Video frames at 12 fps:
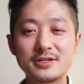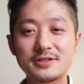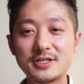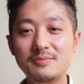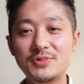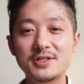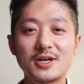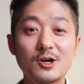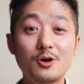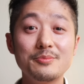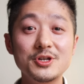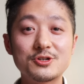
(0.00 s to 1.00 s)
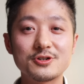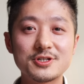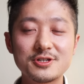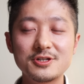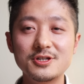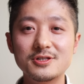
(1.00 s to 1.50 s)
the same thing that got me
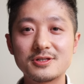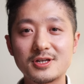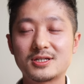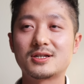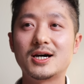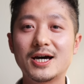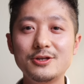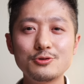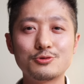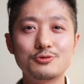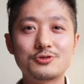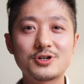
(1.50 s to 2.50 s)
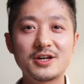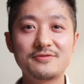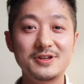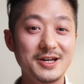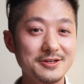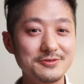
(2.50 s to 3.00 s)
interested in Tesla. I used to drive,
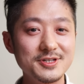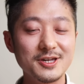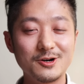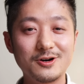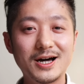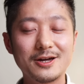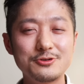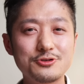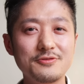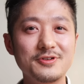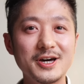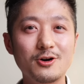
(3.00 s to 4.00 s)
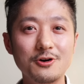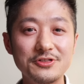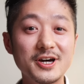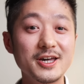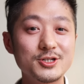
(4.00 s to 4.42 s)
like you say, I drove a Honda